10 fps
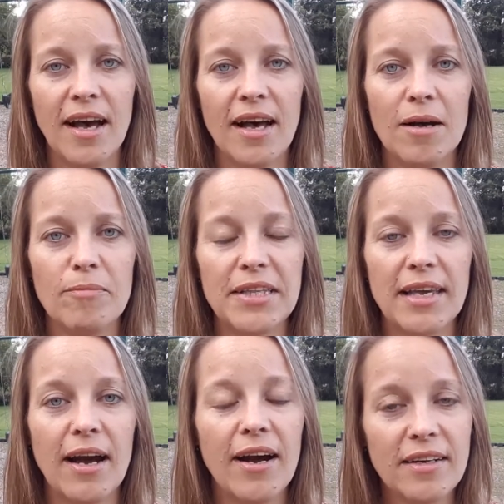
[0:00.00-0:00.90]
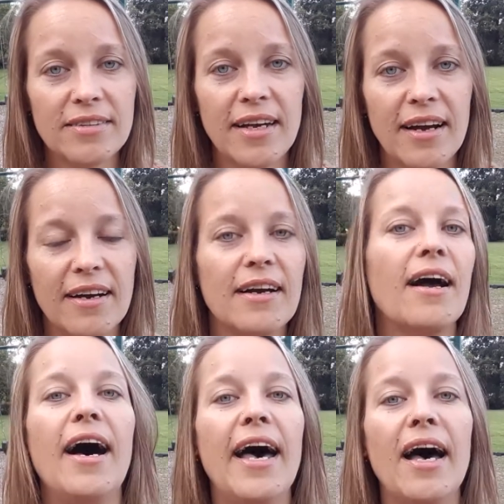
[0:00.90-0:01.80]
But they are there,
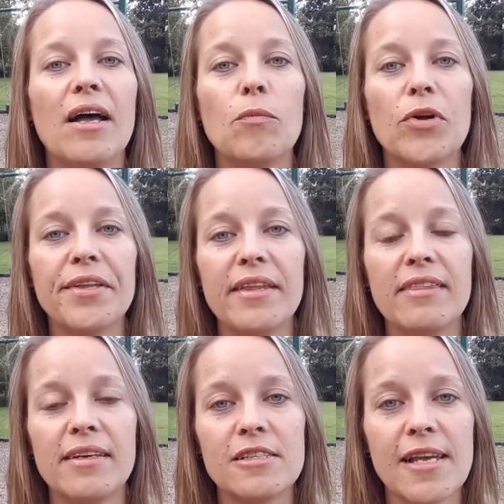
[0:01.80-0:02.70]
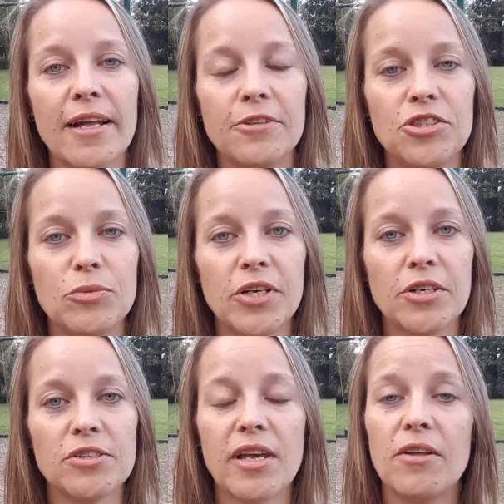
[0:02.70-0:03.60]
and one of the things energy
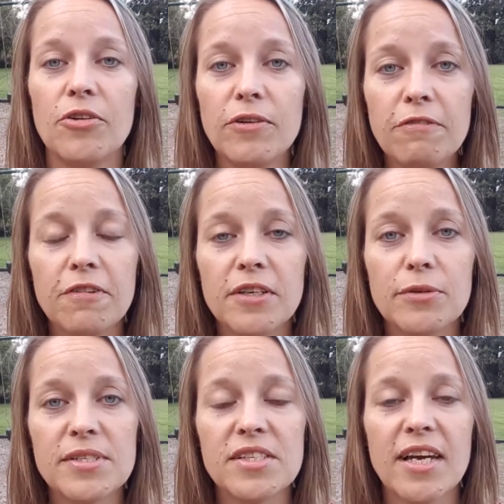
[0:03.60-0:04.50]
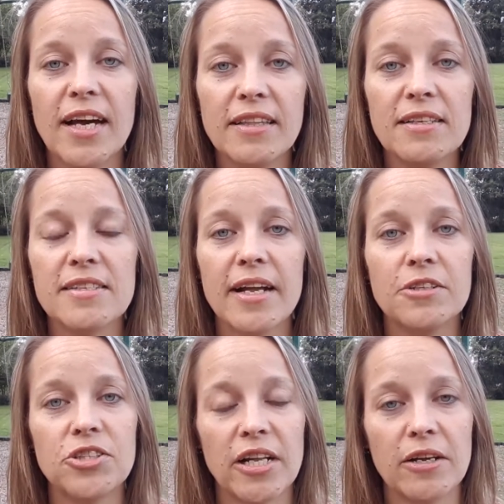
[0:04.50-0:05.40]
workers can do for you is to cut these
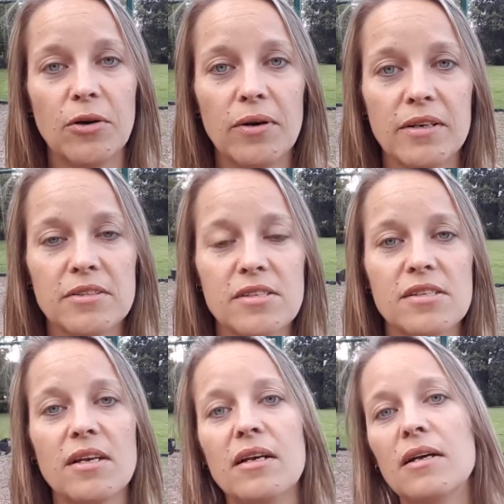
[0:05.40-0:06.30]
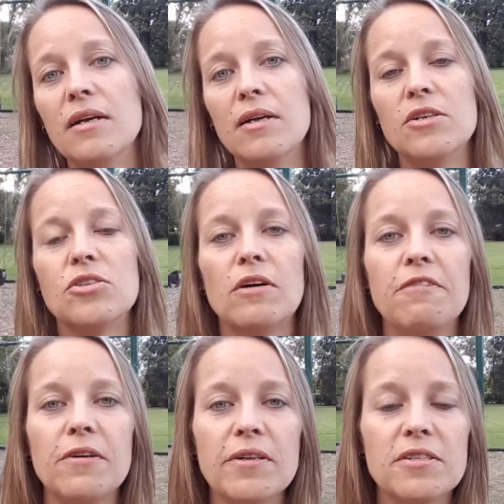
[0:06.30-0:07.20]
energetic cords. So
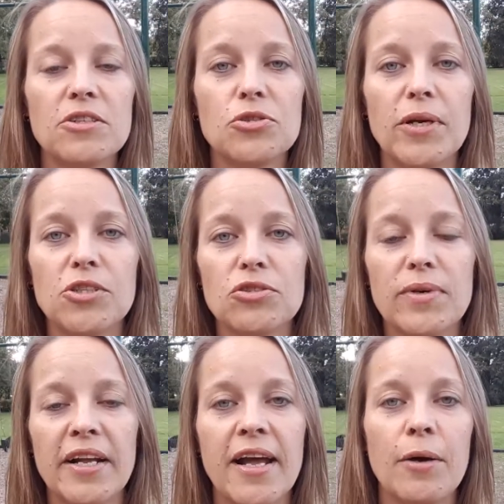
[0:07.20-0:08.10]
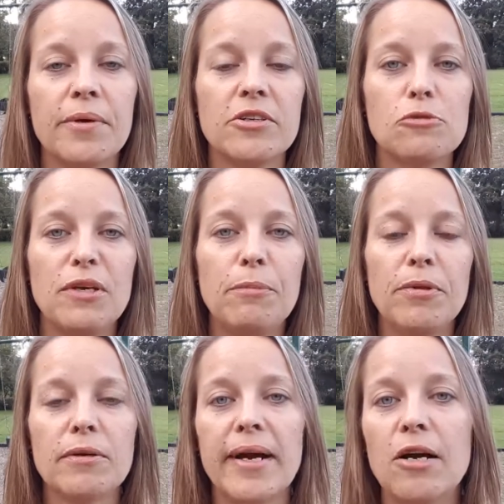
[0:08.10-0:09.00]
if you're in a situation right now where there's
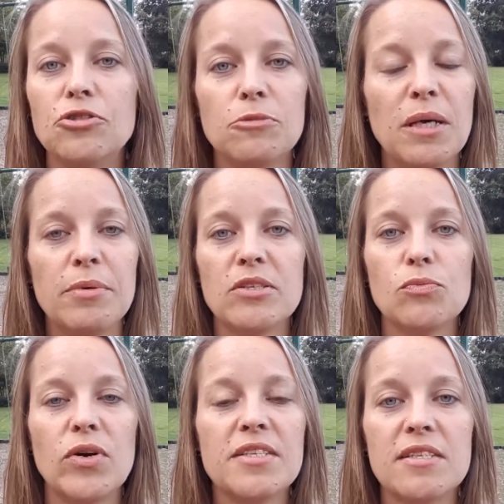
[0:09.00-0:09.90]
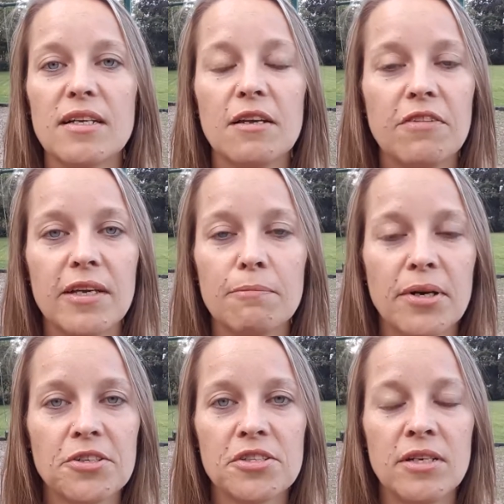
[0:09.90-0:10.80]
people around you, maybe it's one significant
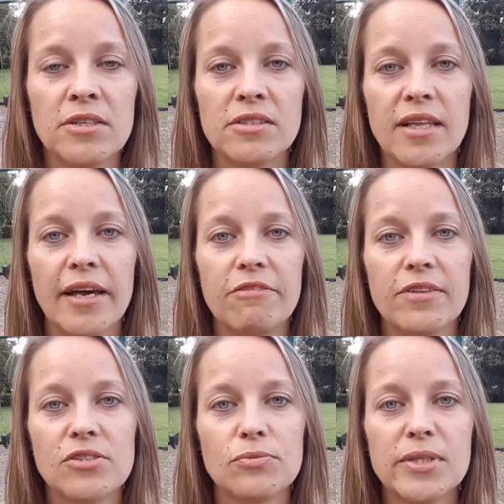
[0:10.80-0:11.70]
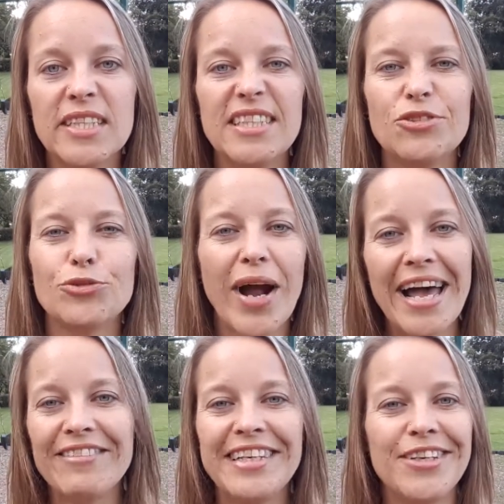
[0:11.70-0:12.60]
person in your life that's really
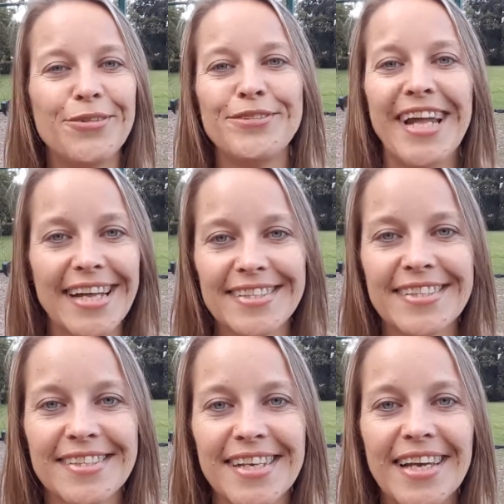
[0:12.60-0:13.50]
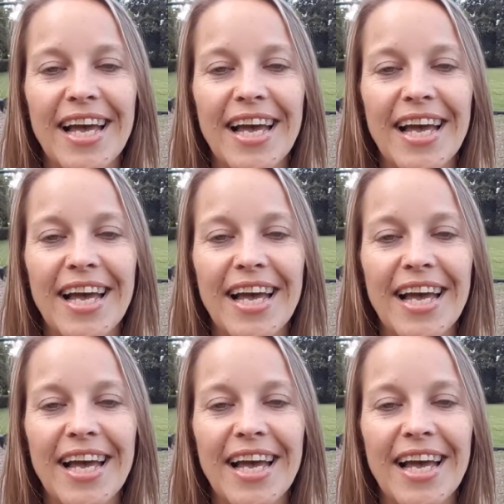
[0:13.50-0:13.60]
driving you nuts,